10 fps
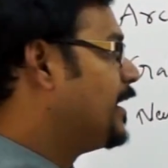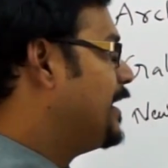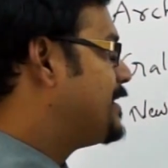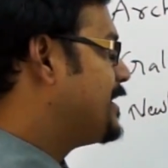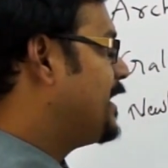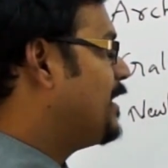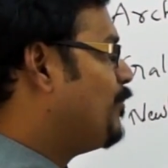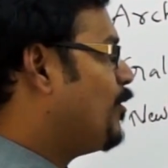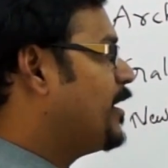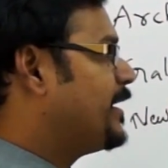He said a
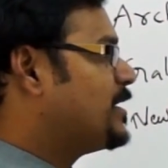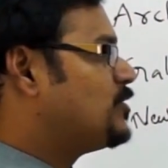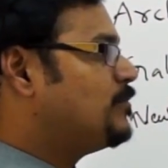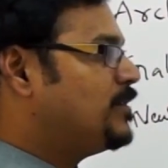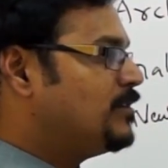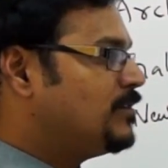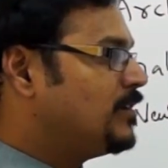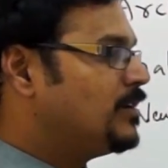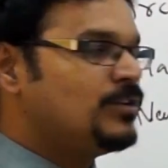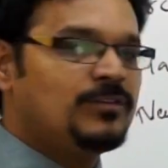body tends to be in
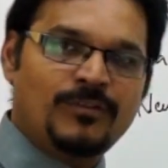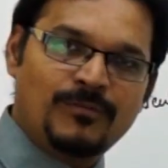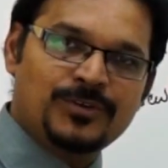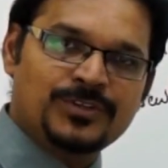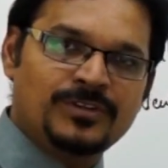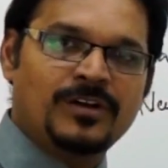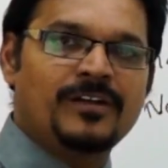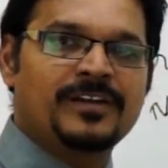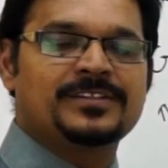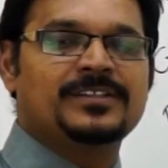uh, uniform motion
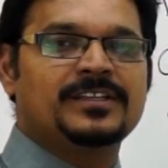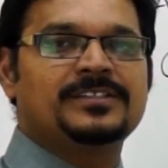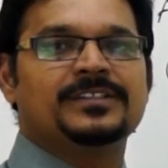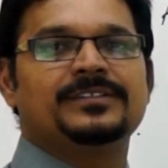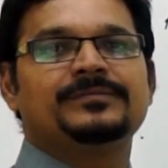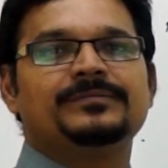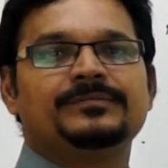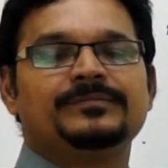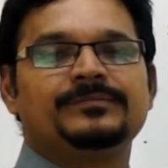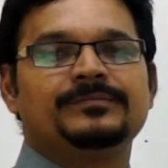or rest, that's it.
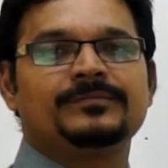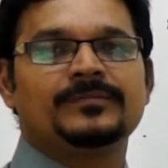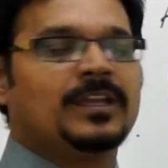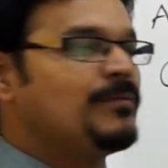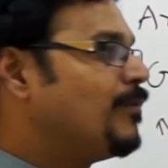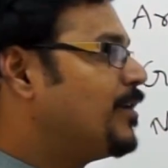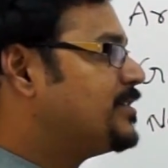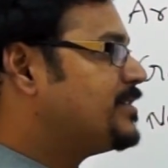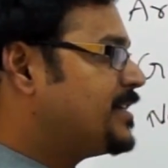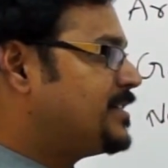A body
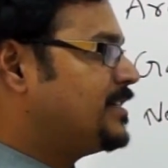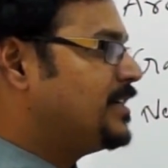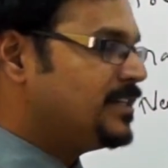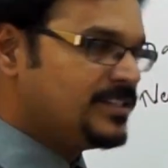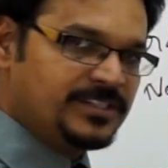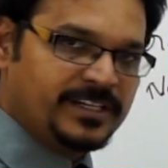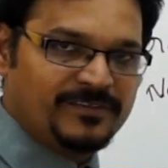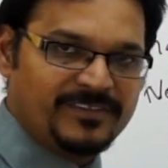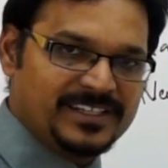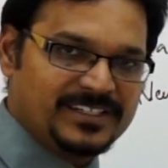is in rest, it is in state
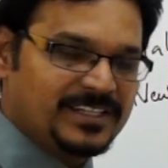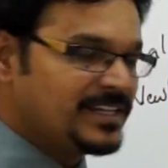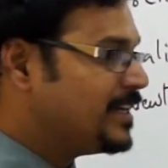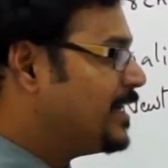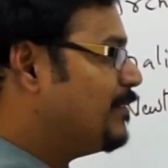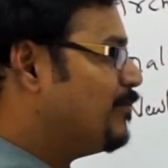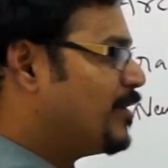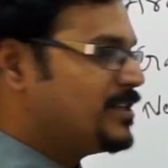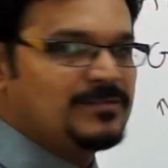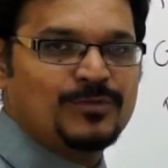of rest. A
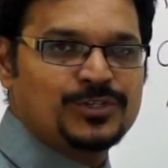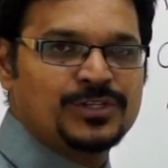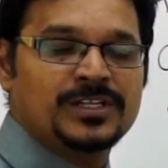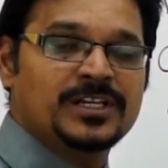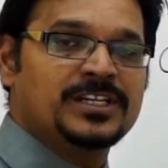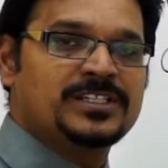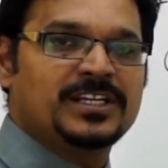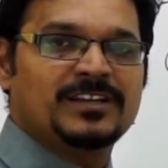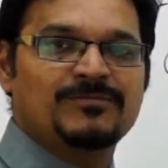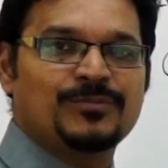body is in motion,
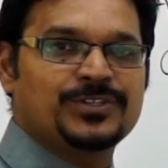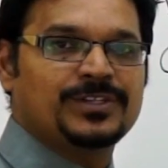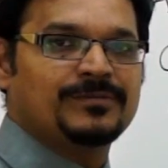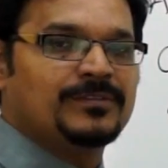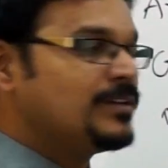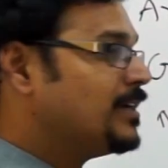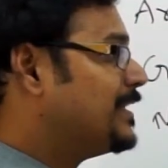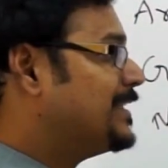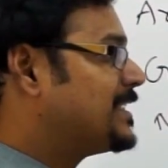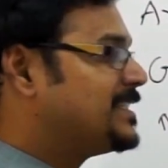state of motion.
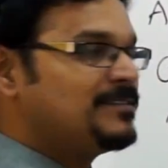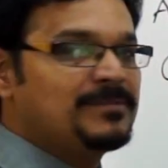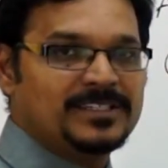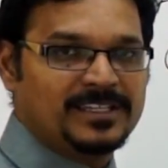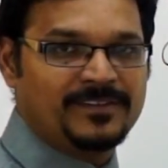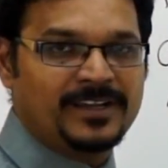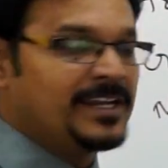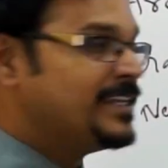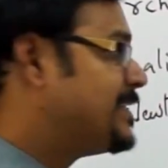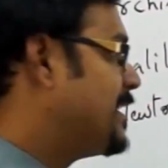That statement is given
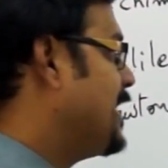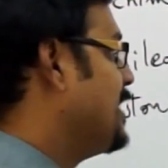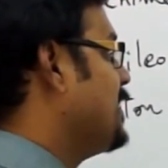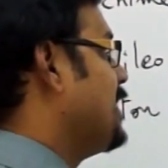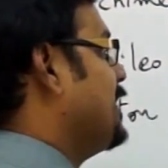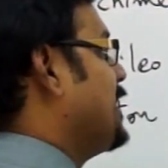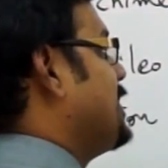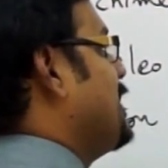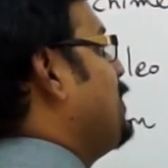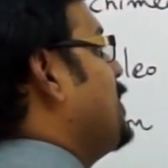and he said that
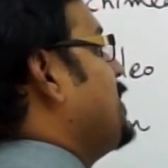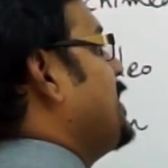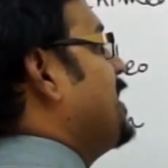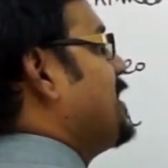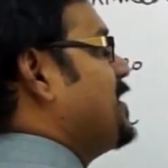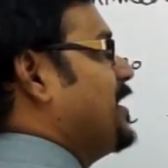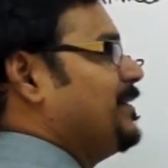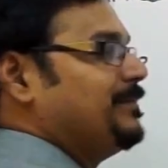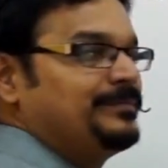statement is inertia.